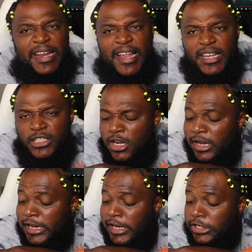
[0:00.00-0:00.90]
black ass,
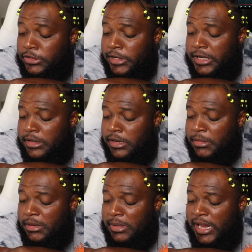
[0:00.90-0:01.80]
dark ass green. I
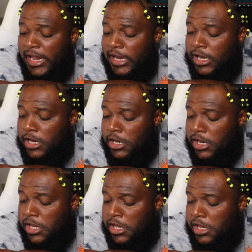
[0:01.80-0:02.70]
mean black
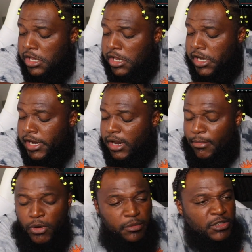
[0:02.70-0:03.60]
hair
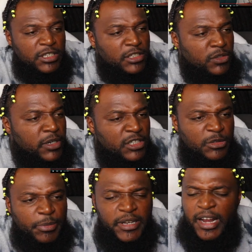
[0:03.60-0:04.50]
more. I'm just looks weird. It's
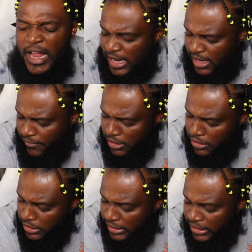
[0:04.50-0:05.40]
a split hair. I ain't even know
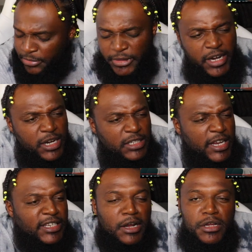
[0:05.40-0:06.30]
you can get split hairs
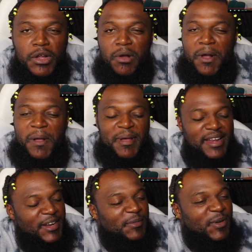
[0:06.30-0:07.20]
like tell your heart, my
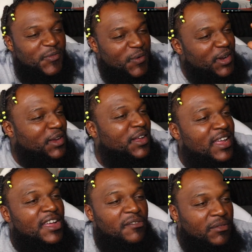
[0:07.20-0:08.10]
nigga, but for real.
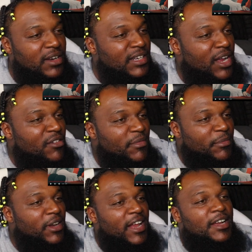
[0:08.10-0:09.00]
Fuck the
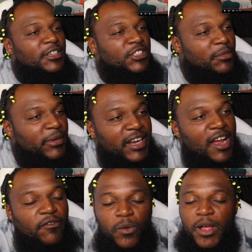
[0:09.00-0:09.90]
government, but they out here trying to play
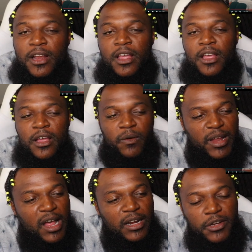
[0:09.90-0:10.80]
God for what?
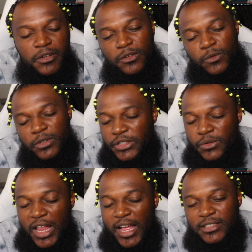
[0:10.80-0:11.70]
We all know
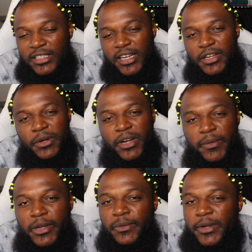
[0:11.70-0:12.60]
you lost, nigga. You
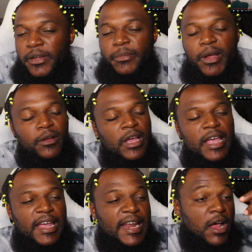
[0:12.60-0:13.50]
didn't really win, bro.
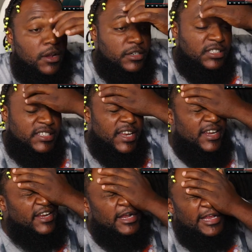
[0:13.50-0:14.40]
And I don't
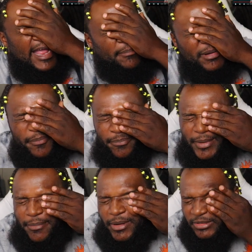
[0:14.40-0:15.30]
understand, they only got
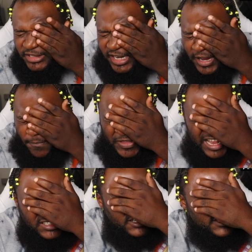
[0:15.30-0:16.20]
black people saying,
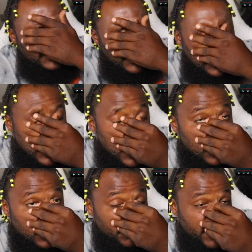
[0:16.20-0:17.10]
I seen
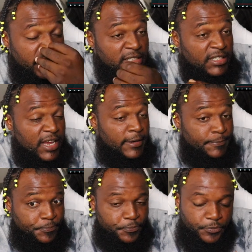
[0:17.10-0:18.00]
a comedian
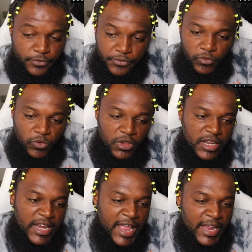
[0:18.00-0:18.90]
say
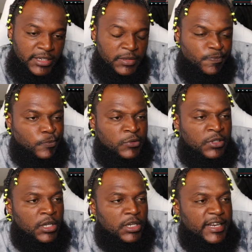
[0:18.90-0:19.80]
that
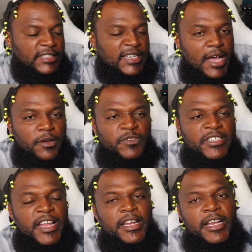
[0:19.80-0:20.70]
they tired of
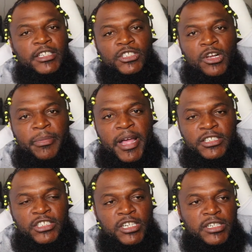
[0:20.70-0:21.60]
saying that Joe
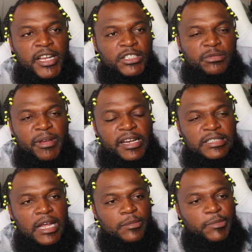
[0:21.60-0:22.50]
Biden cheated, they just mad
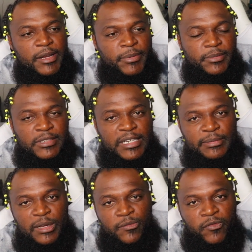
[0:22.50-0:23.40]
cause all the black people
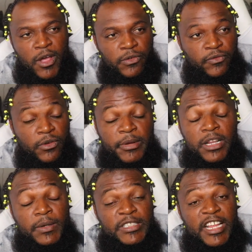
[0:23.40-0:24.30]
stepped up and voted for him.
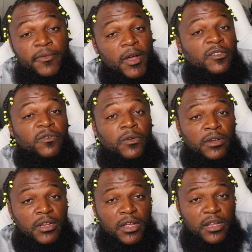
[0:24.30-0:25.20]
And look what they voted
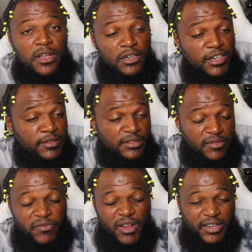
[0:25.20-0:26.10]
for. Look what
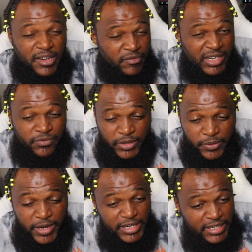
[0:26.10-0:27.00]
the fuck, if
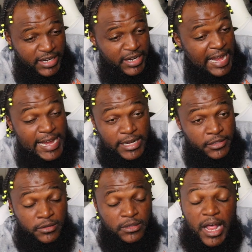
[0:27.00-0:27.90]
we really did, I
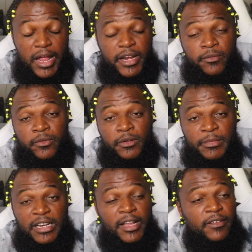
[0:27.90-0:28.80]
ain't do it. I'd never vote
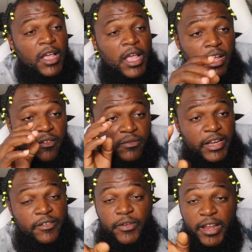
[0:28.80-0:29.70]
in my life. If
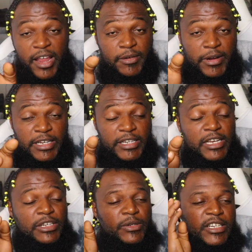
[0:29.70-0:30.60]
they really
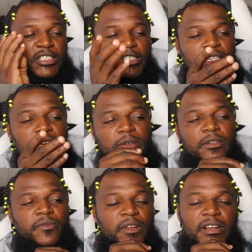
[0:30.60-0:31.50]
did do that shit, look
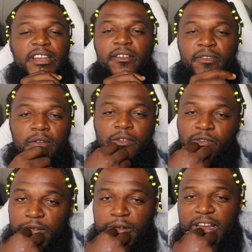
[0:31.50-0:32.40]
what the fuck they voted
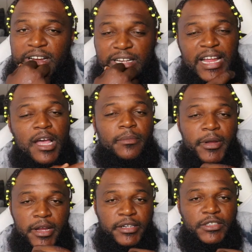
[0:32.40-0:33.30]
for. Nigga, look how
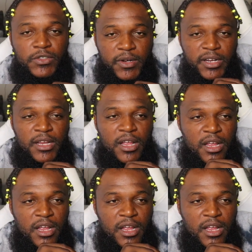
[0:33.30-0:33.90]
America is ran.